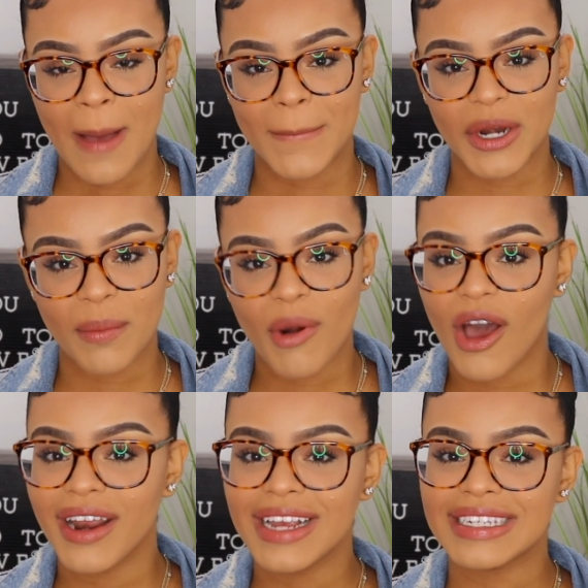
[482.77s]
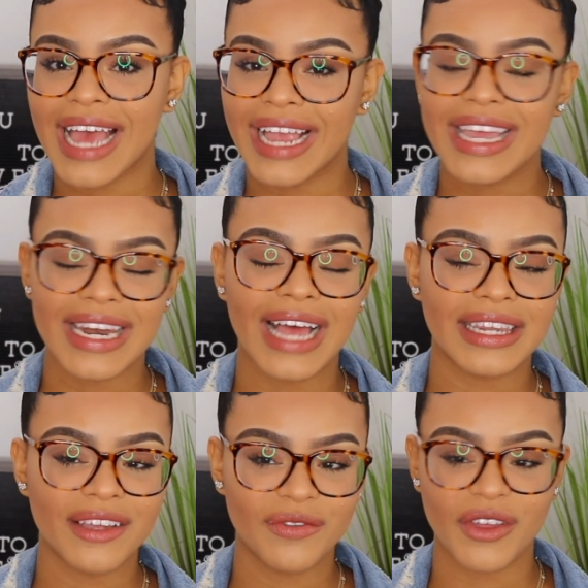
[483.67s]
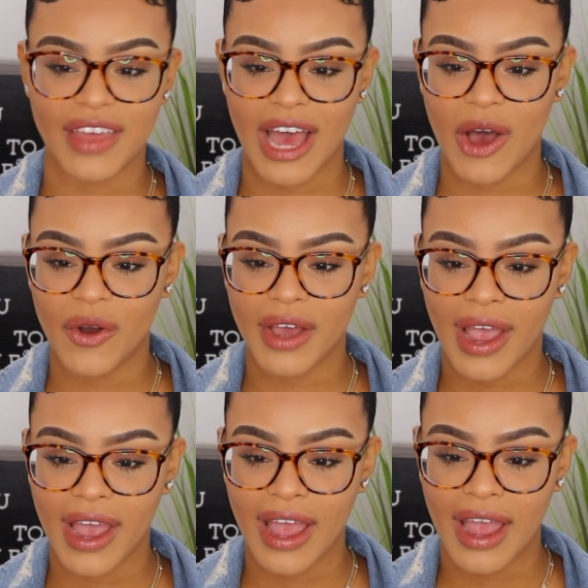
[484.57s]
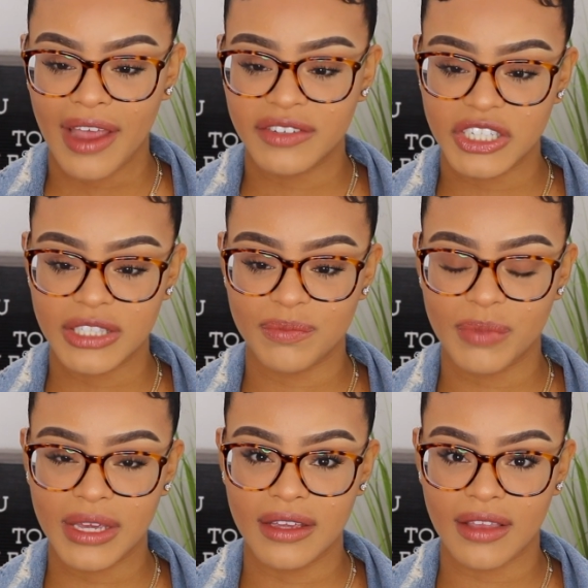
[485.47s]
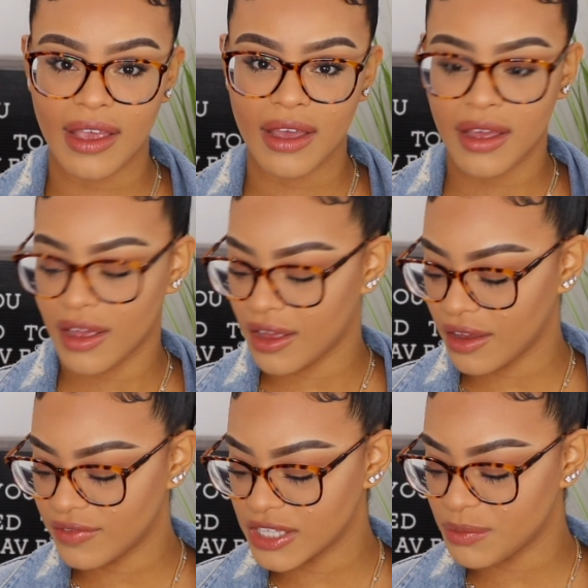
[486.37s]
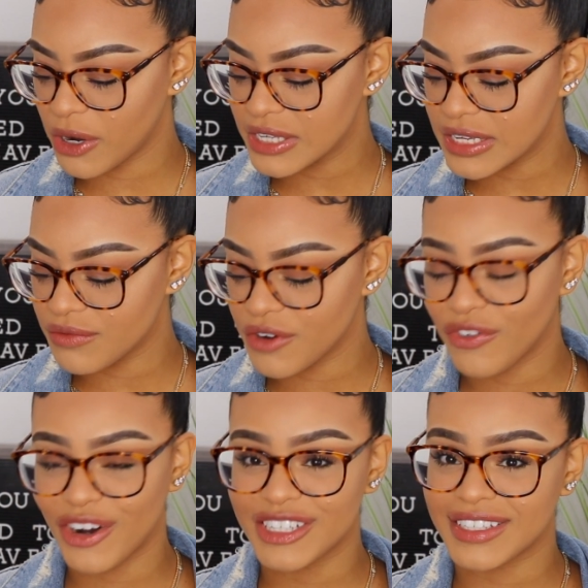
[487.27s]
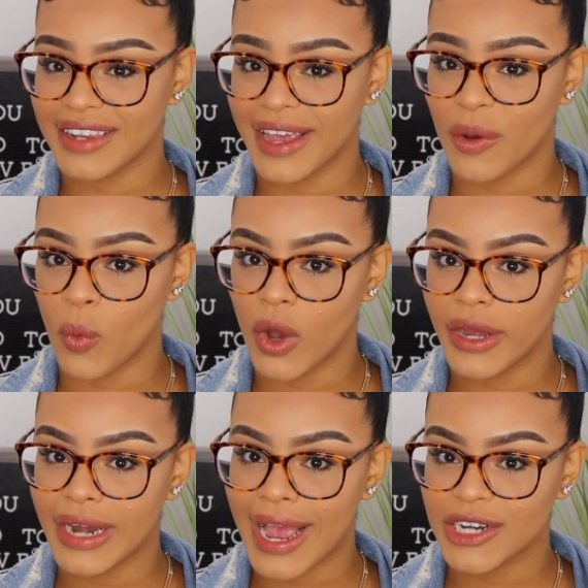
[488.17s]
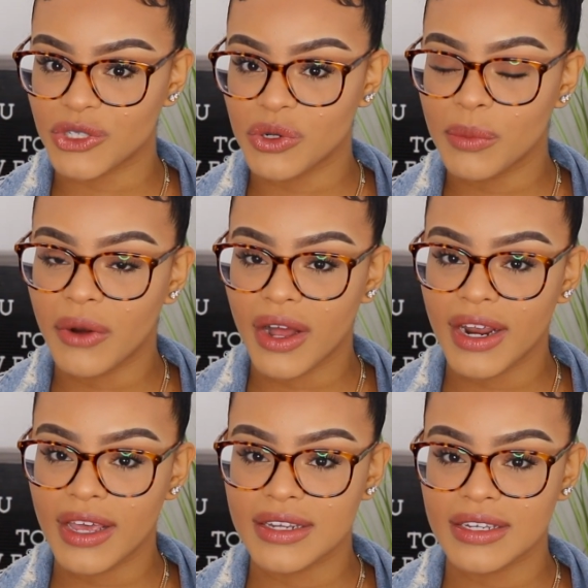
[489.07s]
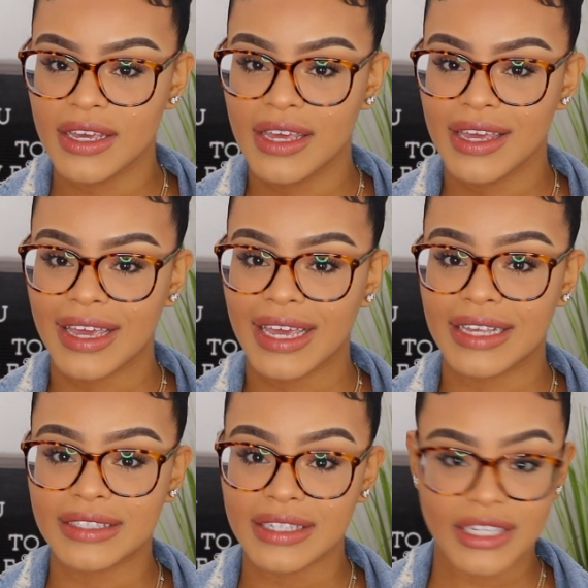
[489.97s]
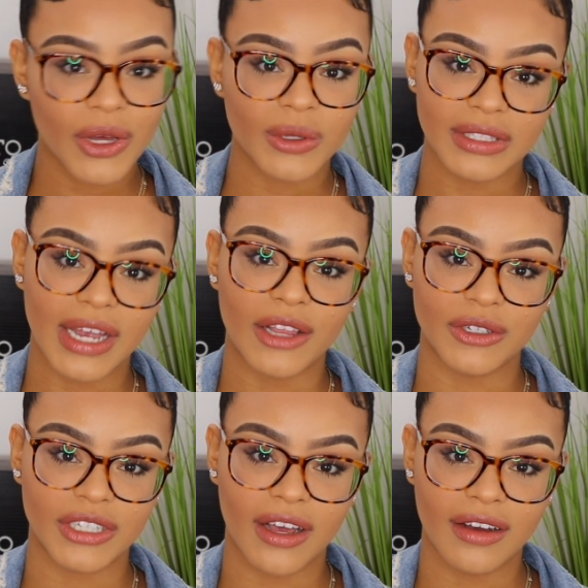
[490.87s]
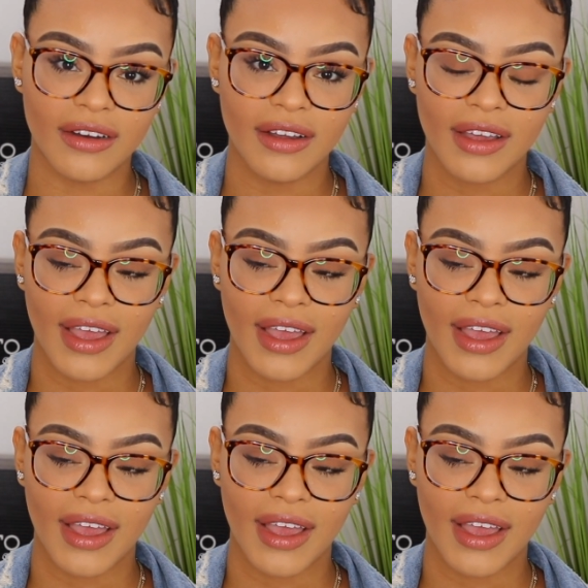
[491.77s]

But a product I cannot live without, if she's speaking like, if this person refers to like one actual product, is Eco Styler Gel.